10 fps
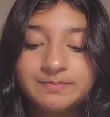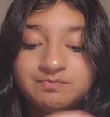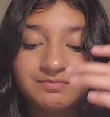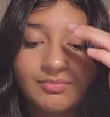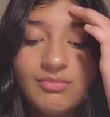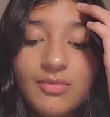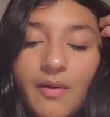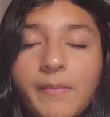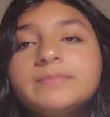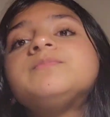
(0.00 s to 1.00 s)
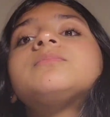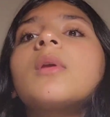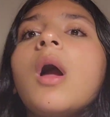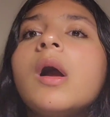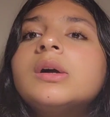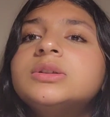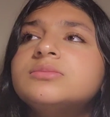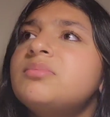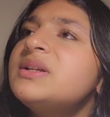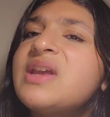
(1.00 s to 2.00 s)

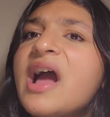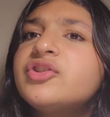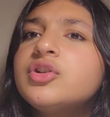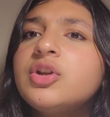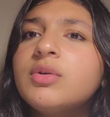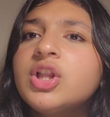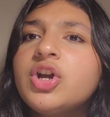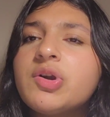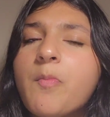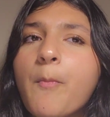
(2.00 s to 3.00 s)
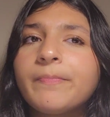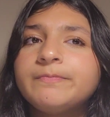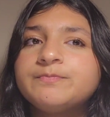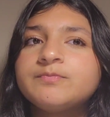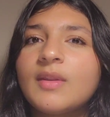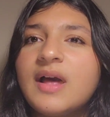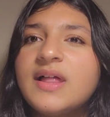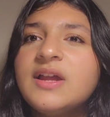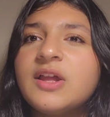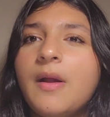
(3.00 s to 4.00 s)
But it's actually really good. I
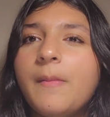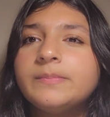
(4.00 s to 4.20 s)
like it.